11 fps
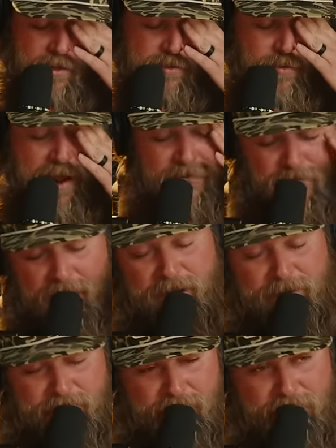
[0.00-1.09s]
So after that,
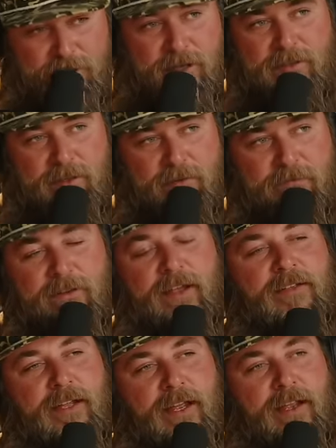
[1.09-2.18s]
stand, Justin
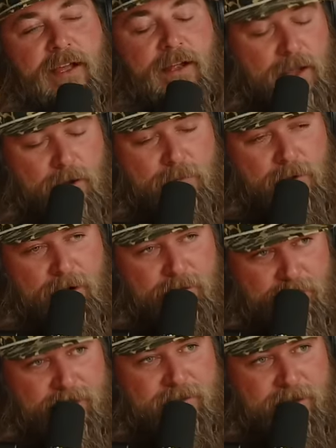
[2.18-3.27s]
affixed a uh, GoPro
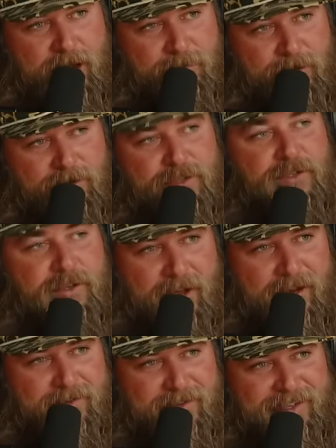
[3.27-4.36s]
to his camera just in
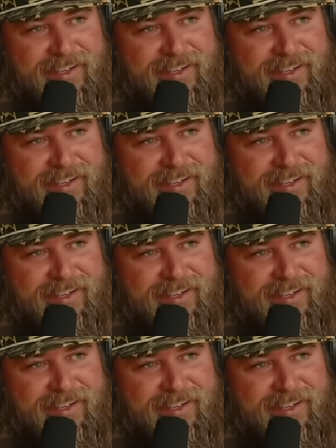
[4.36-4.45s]
case.